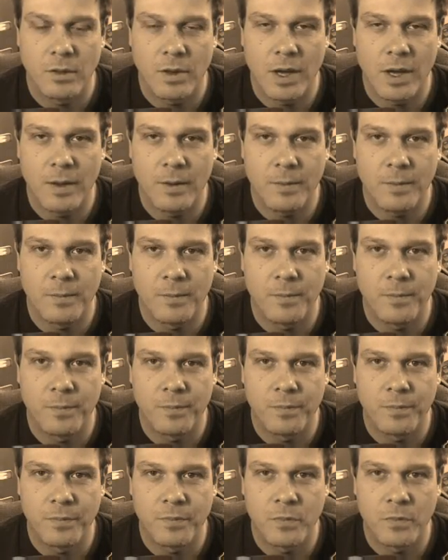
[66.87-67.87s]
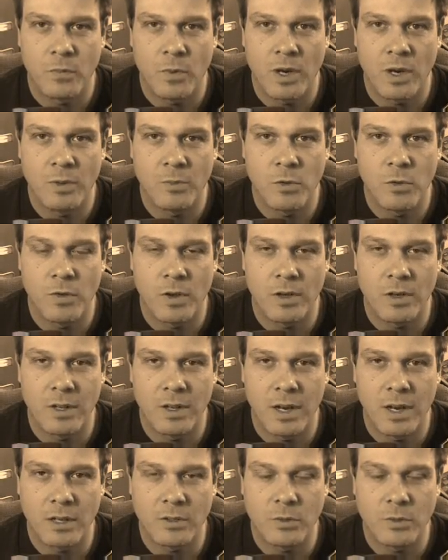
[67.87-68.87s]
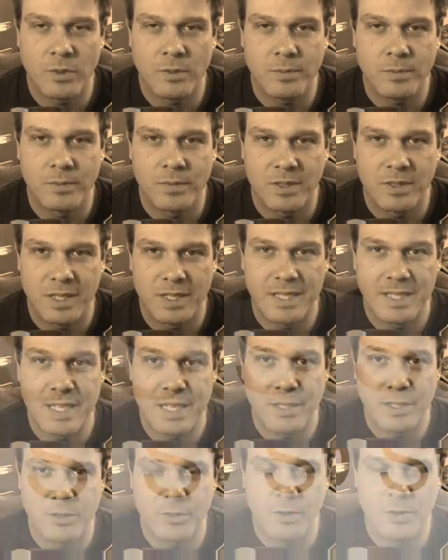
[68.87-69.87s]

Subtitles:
Okay, and ready to move on to the next one, the D